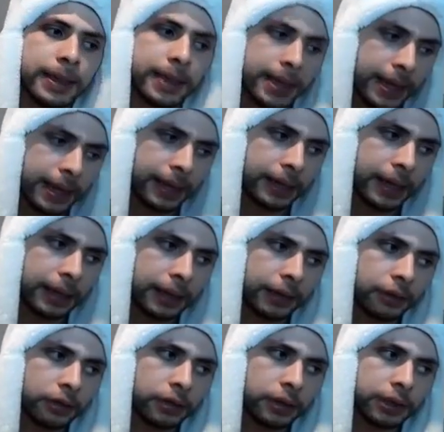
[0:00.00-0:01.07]
and
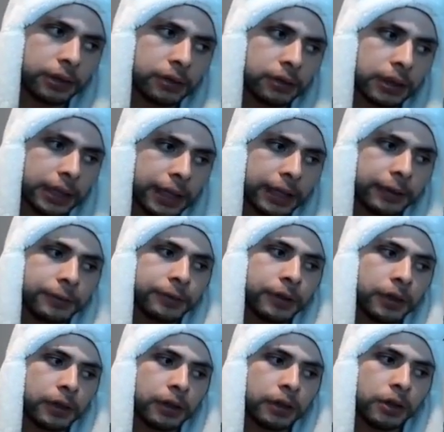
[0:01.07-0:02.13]
literally you'll leave
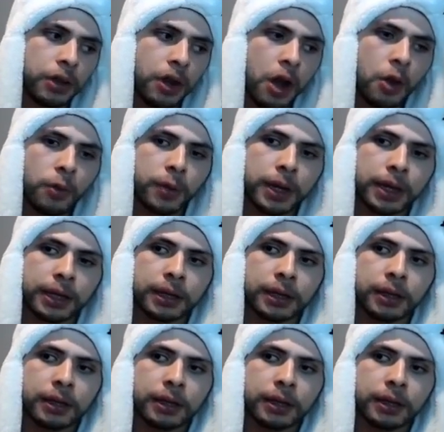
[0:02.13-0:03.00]
knowing